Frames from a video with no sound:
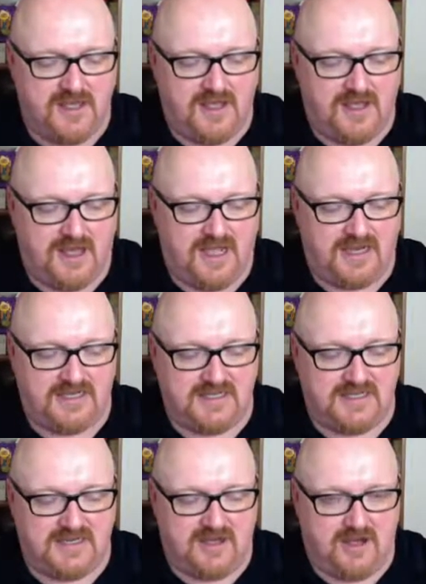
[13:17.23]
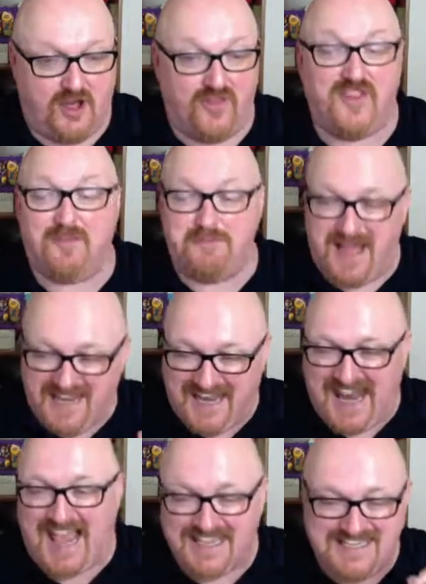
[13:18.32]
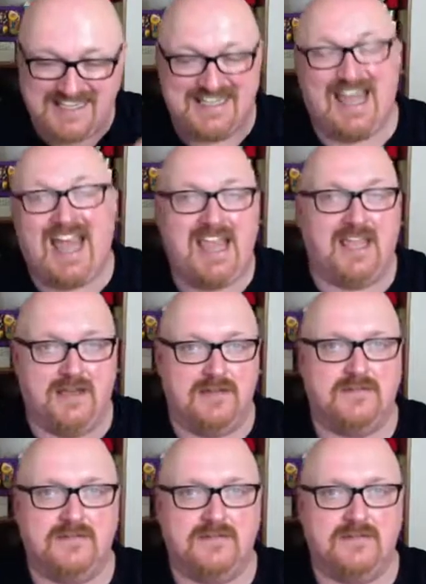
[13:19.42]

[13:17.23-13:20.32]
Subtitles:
And on my last day,